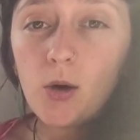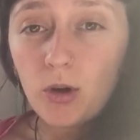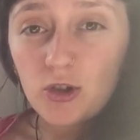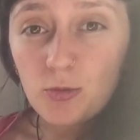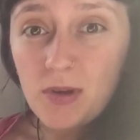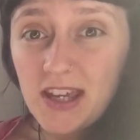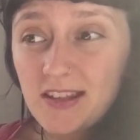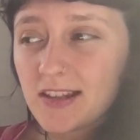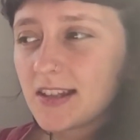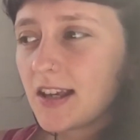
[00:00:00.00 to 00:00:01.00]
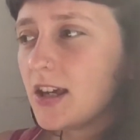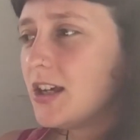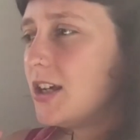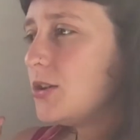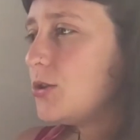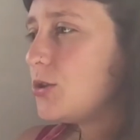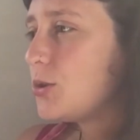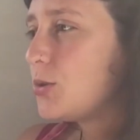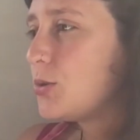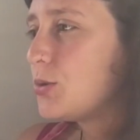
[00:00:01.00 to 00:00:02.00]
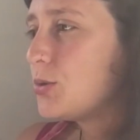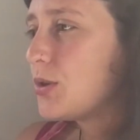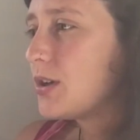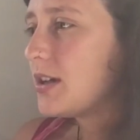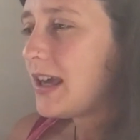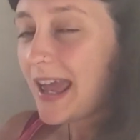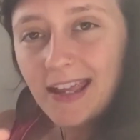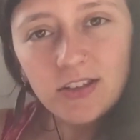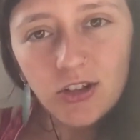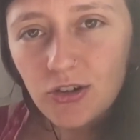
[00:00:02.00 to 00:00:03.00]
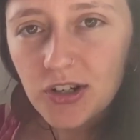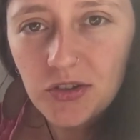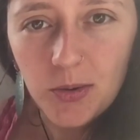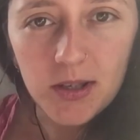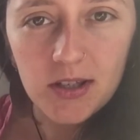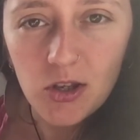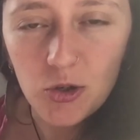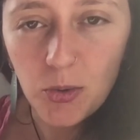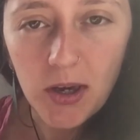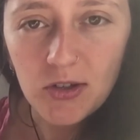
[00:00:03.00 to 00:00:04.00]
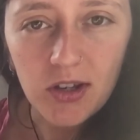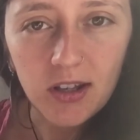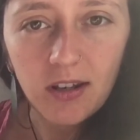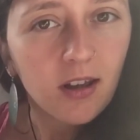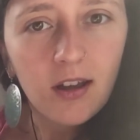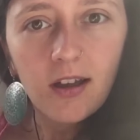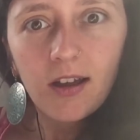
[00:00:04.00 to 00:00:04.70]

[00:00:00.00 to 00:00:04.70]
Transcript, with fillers: which means to enter into a situation